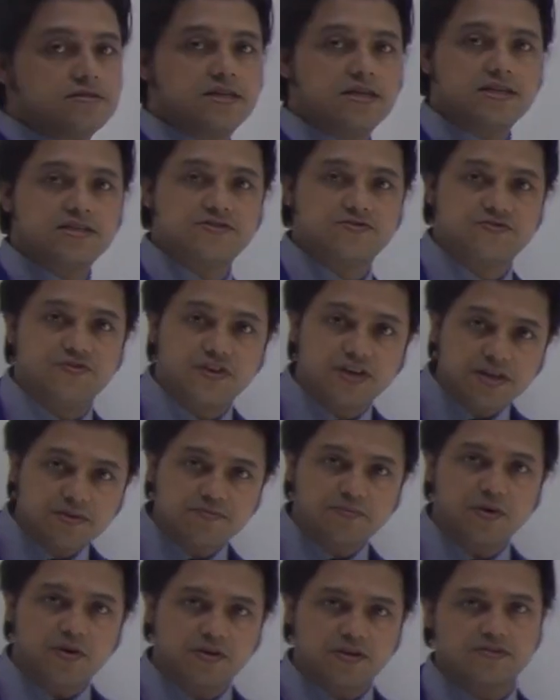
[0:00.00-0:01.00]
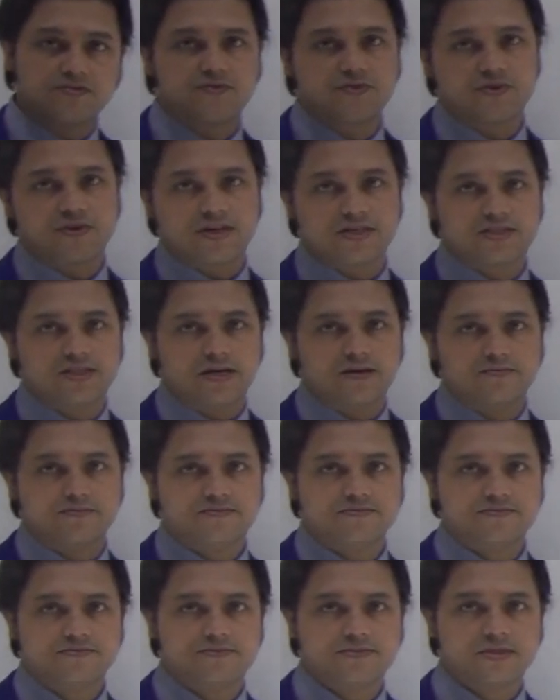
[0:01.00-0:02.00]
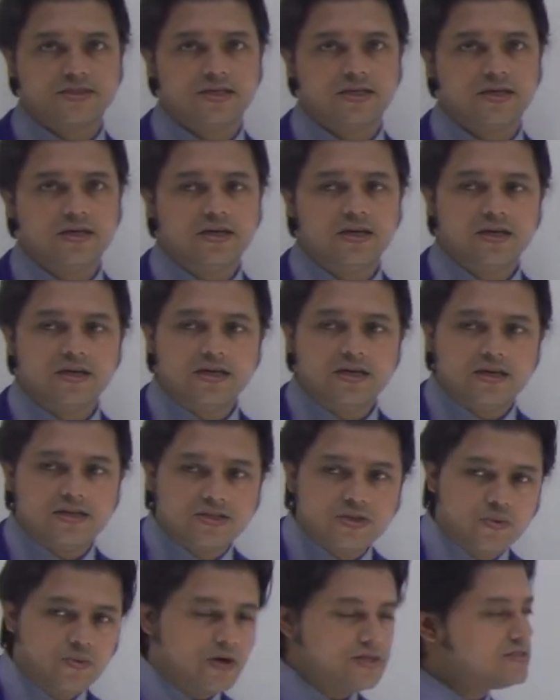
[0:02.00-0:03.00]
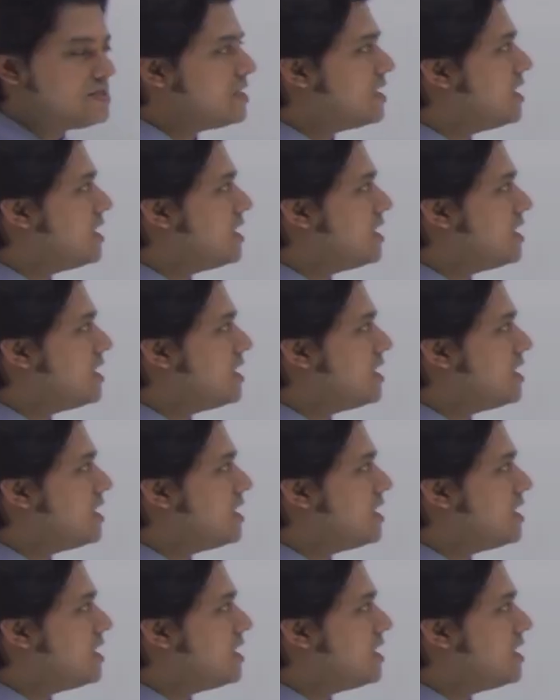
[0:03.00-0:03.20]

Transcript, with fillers: that is very important for exam. So once